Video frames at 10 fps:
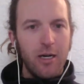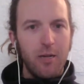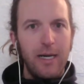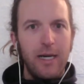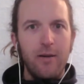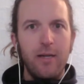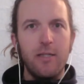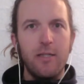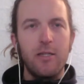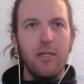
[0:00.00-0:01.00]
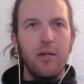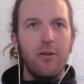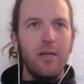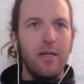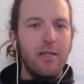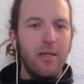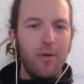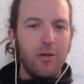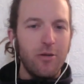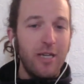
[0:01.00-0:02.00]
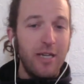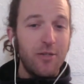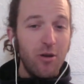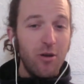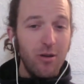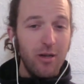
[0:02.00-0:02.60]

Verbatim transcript: about necessarily a typical schedule